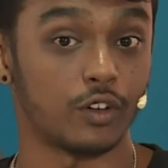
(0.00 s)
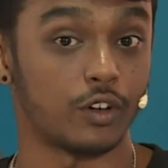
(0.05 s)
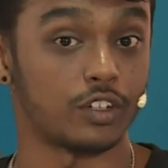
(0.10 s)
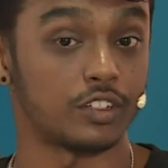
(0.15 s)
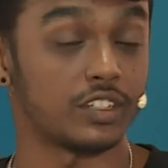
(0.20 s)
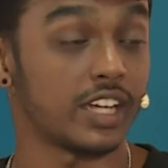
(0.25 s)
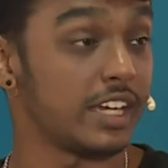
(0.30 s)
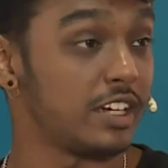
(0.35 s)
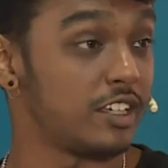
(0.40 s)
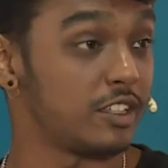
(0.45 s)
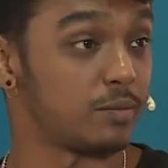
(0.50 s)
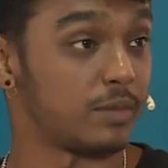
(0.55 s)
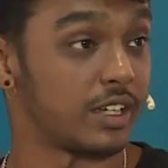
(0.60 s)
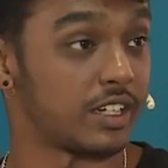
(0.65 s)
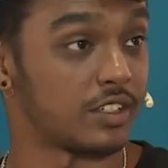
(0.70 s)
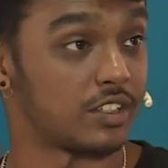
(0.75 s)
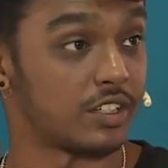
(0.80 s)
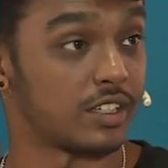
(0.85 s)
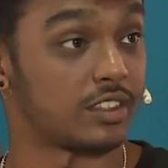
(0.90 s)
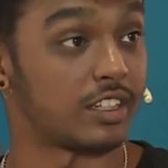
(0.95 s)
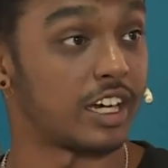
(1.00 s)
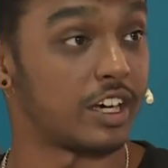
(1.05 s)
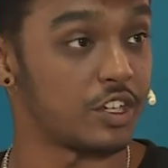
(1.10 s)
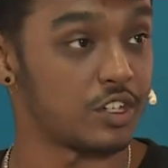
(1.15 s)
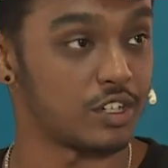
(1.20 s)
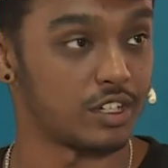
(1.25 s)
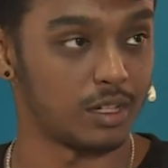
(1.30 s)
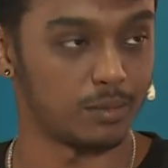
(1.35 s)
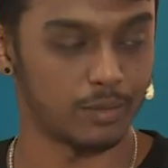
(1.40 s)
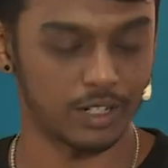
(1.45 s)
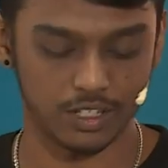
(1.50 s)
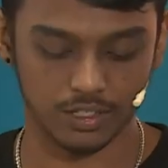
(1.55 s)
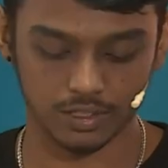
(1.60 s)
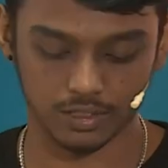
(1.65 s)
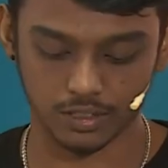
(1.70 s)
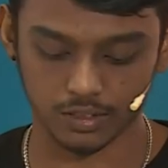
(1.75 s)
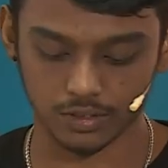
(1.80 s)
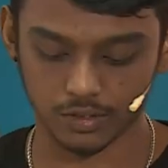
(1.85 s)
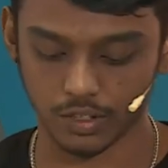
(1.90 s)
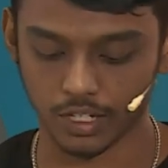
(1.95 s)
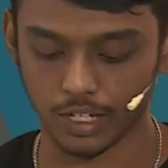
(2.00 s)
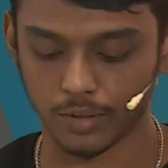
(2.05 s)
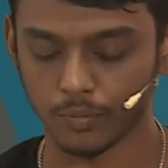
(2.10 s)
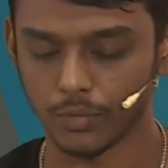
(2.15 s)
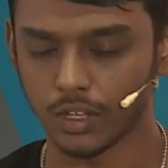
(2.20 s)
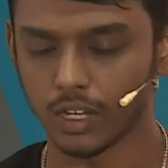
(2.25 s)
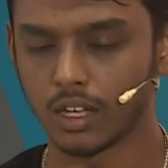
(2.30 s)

on Chinese medicine, traditional medicines. Okay.